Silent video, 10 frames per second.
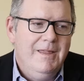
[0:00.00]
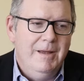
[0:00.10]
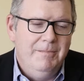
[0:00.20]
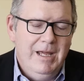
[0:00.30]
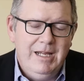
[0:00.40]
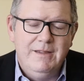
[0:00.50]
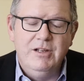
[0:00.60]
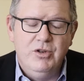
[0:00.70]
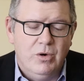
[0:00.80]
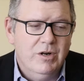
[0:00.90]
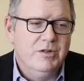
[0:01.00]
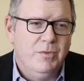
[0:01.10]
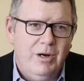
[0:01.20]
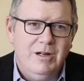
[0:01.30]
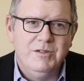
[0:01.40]
that make the doors,
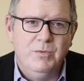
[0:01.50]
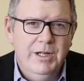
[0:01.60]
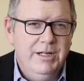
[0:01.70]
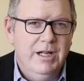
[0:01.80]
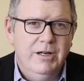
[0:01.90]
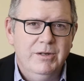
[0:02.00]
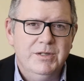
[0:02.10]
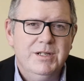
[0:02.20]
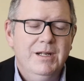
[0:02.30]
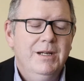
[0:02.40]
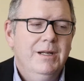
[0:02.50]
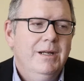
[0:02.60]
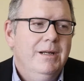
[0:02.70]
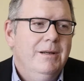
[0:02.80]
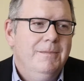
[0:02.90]
walls, windows,
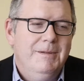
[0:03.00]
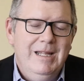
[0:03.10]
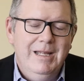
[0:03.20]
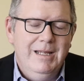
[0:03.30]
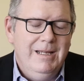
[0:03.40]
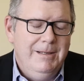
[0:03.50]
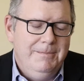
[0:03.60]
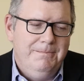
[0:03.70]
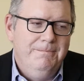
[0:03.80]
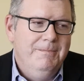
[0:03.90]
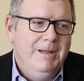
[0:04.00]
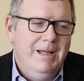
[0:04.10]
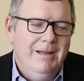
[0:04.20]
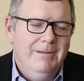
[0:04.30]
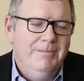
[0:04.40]
the
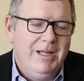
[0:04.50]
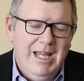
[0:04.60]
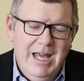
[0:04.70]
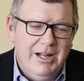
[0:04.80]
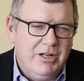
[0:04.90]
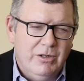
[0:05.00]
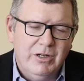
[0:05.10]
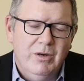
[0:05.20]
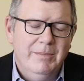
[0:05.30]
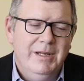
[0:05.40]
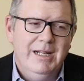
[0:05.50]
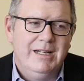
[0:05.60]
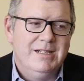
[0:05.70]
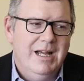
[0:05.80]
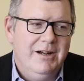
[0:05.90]
mechanical equipment,
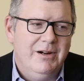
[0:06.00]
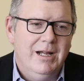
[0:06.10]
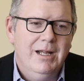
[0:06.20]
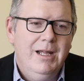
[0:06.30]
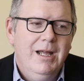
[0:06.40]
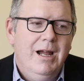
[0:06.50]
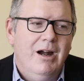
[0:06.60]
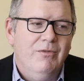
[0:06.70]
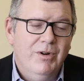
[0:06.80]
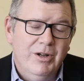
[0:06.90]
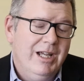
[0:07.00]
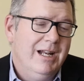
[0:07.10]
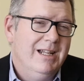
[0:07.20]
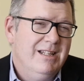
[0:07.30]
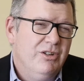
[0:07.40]
etc., are really
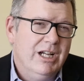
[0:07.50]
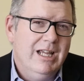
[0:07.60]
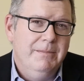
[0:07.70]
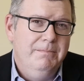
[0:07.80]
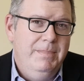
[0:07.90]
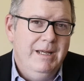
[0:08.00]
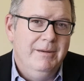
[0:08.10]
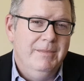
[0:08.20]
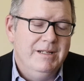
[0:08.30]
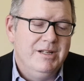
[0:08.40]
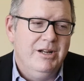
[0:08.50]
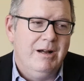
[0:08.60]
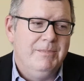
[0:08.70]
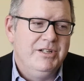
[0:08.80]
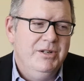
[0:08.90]
going to look at BIM as an
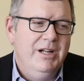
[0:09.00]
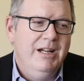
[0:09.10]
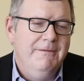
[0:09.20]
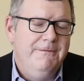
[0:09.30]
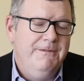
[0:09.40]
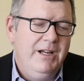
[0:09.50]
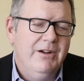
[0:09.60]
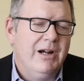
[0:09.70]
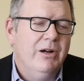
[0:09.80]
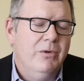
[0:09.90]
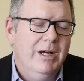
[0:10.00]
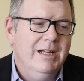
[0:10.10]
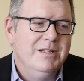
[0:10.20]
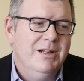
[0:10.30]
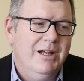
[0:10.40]
opportunity to figure out
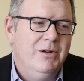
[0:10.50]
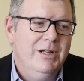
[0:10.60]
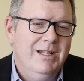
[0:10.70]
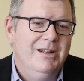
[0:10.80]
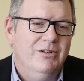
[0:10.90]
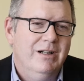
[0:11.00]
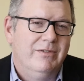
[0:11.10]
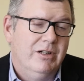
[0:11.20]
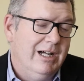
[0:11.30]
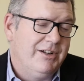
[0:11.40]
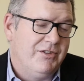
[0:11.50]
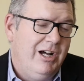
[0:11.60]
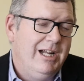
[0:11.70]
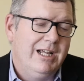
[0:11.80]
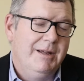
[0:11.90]
ways not only to deliver
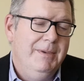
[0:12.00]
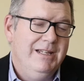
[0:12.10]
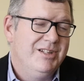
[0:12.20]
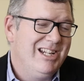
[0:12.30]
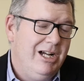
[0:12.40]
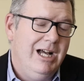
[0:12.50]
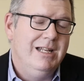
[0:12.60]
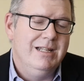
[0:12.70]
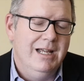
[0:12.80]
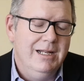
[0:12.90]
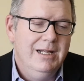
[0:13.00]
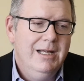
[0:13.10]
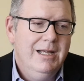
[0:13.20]
electronic-based content,